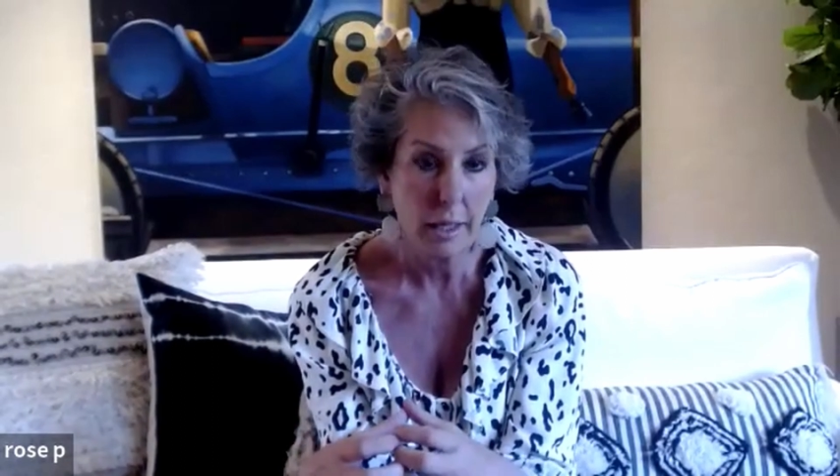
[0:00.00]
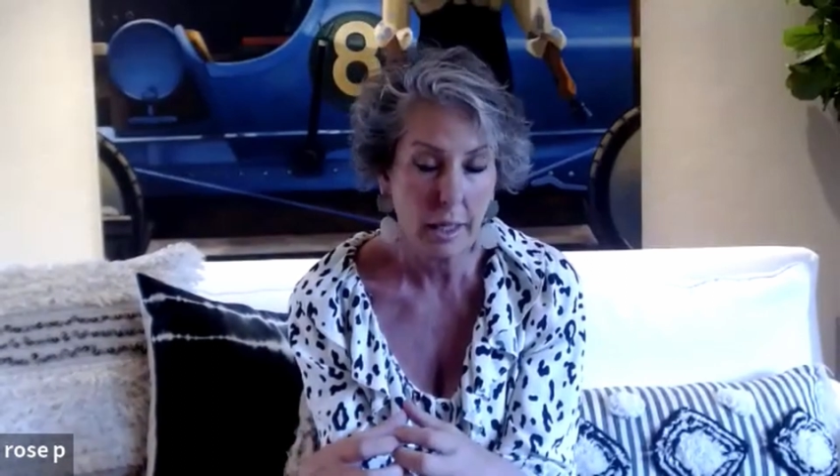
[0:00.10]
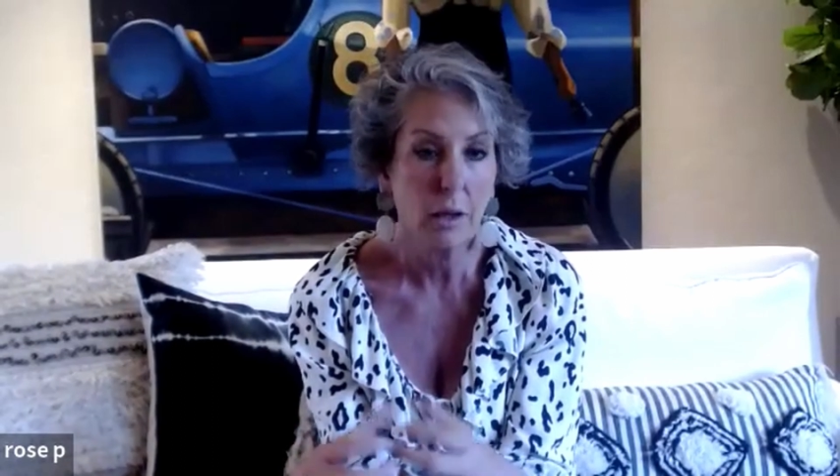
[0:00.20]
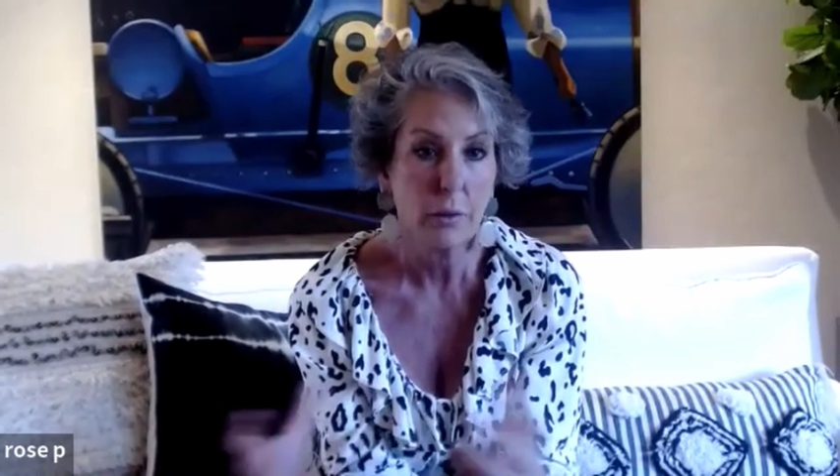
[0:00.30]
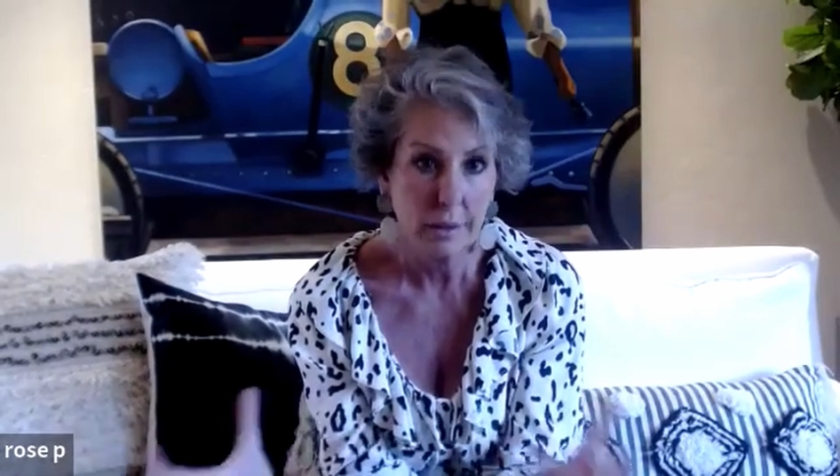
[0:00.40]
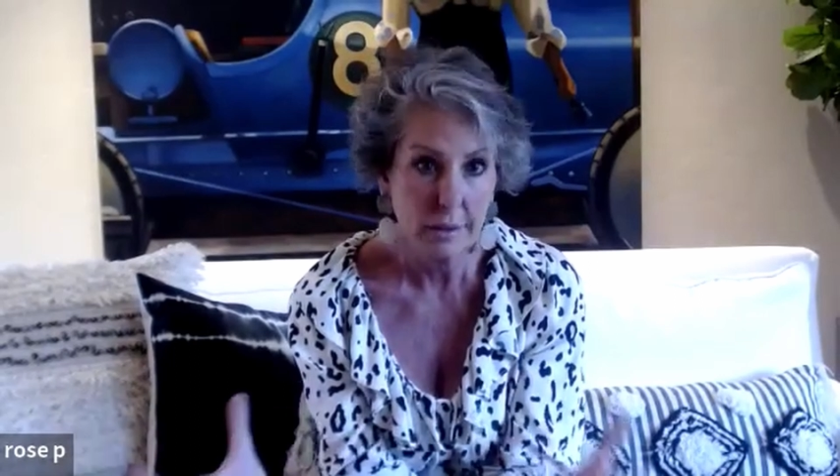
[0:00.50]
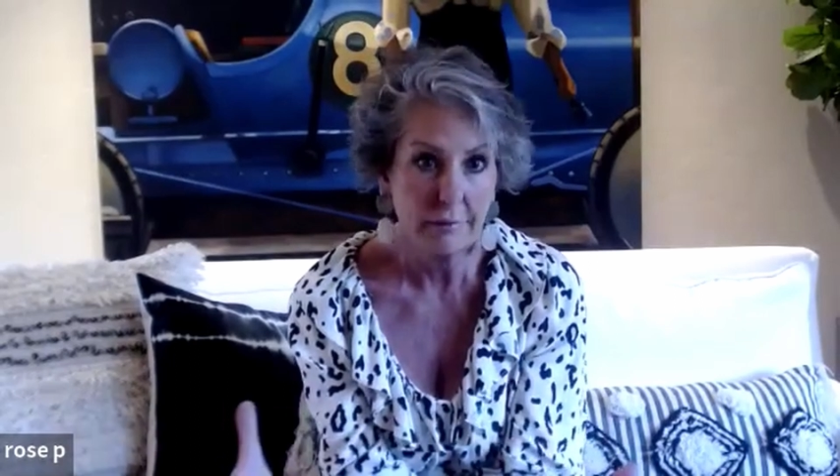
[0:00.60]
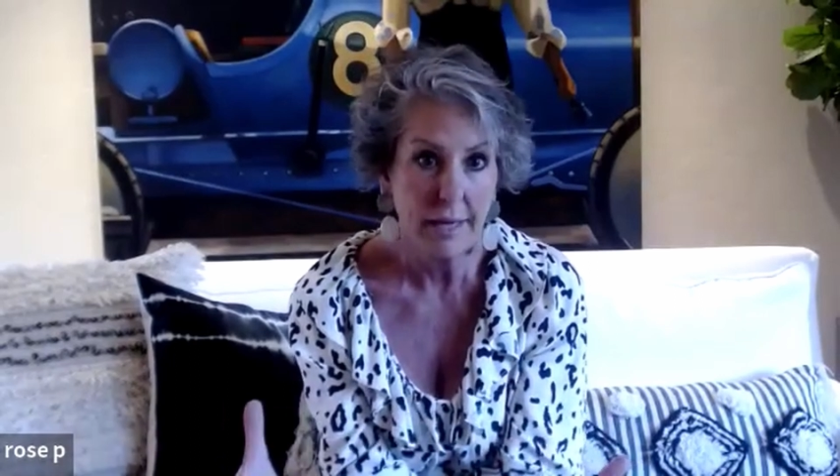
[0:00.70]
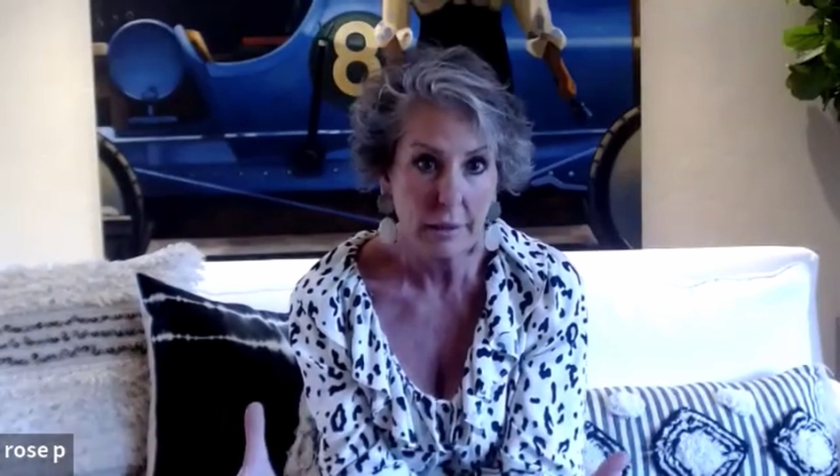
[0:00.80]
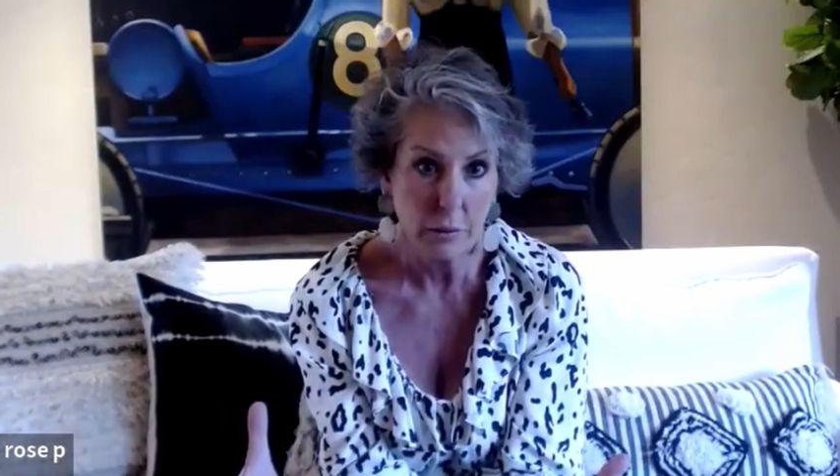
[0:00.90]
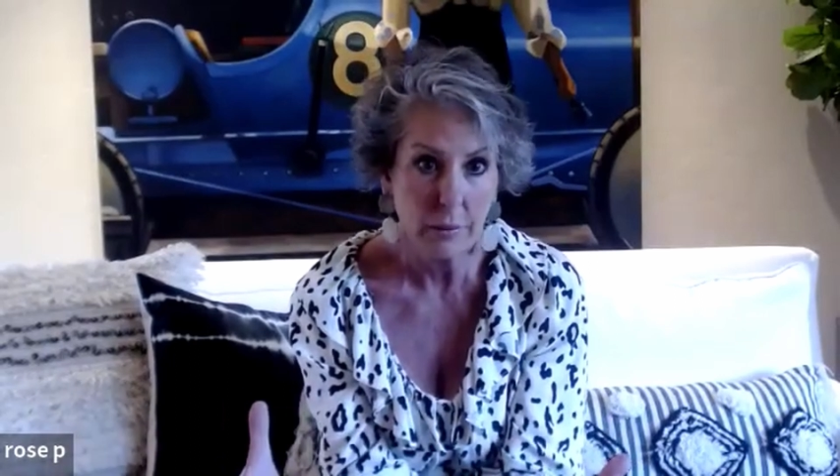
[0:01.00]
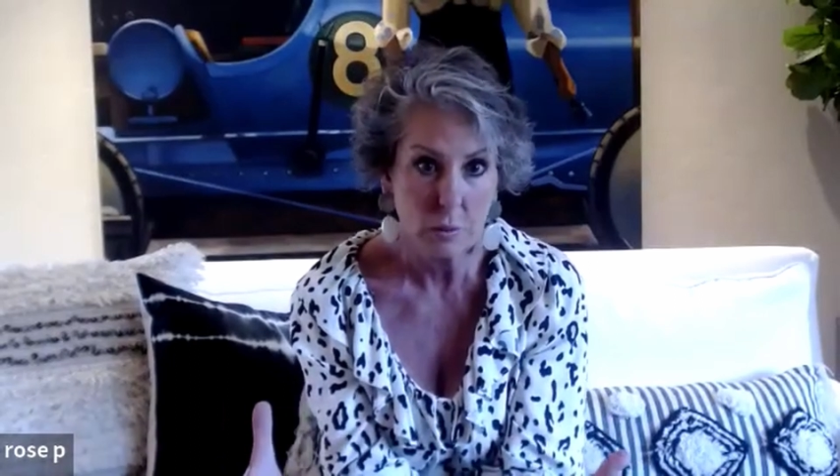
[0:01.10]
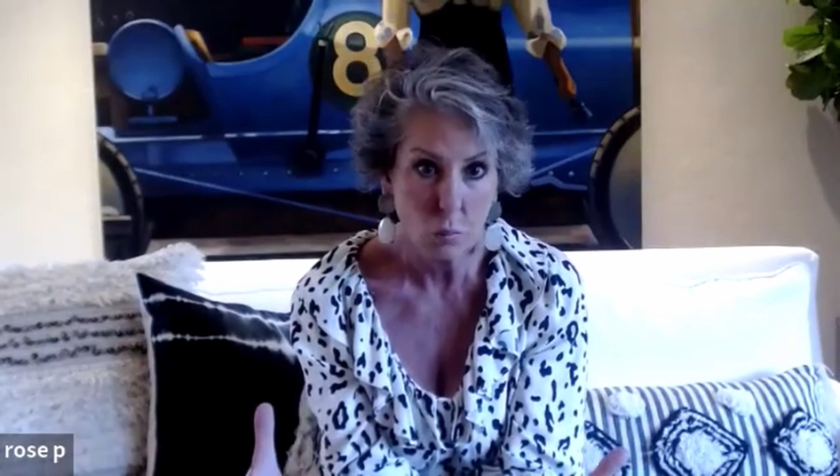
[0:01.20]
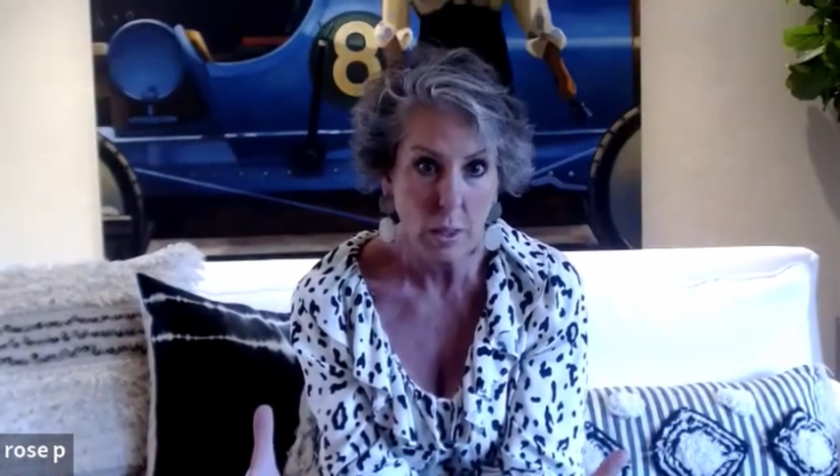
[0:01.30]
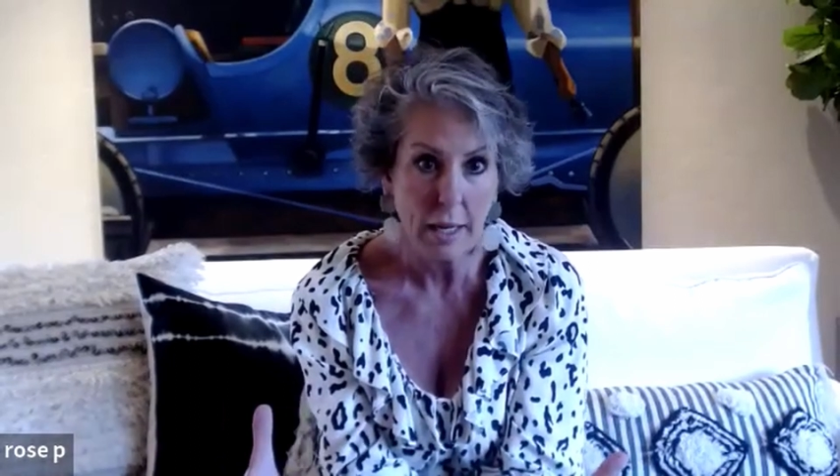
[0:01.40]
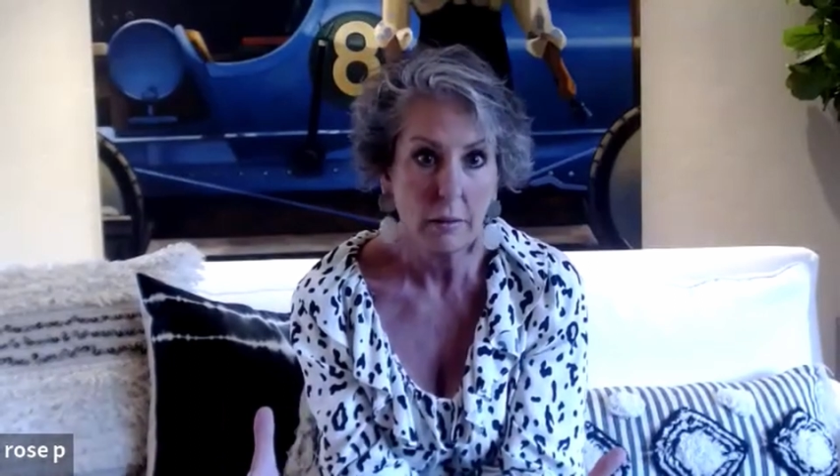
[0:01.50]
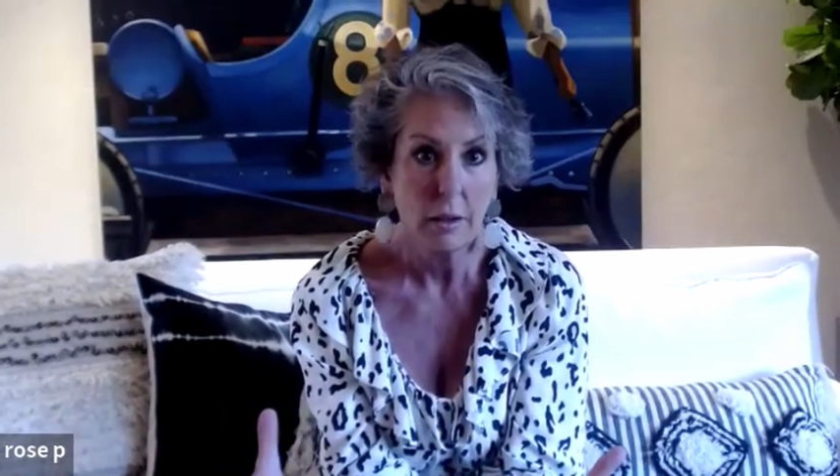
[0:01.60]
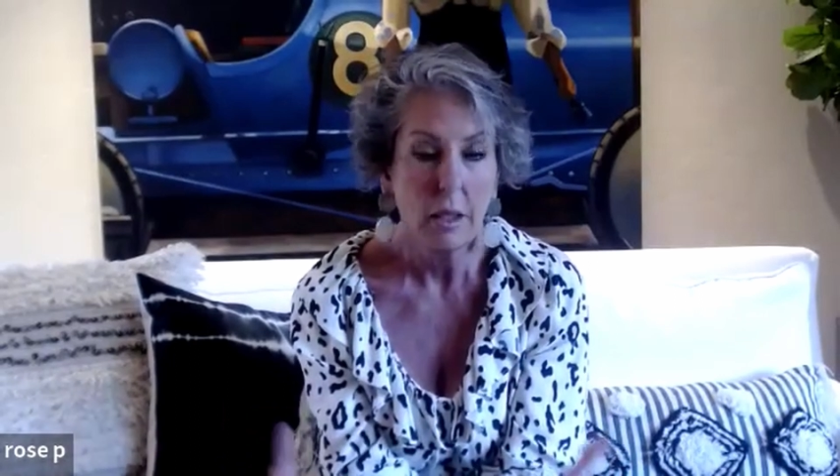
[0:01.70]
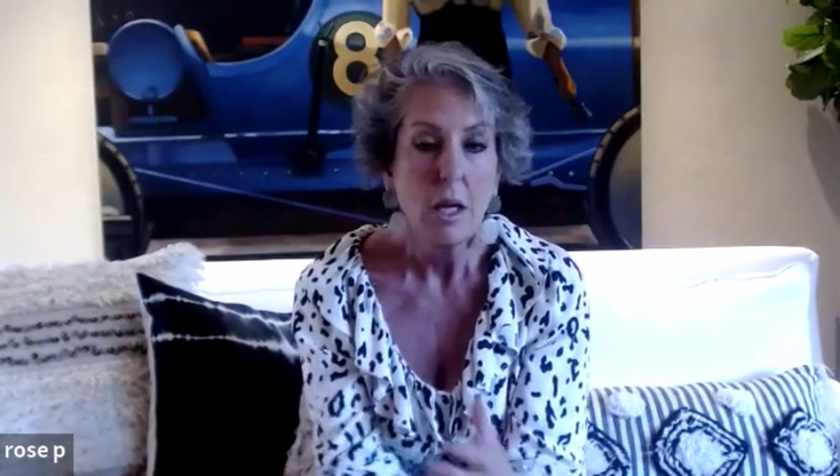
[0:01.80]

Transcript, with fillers: increase the value as well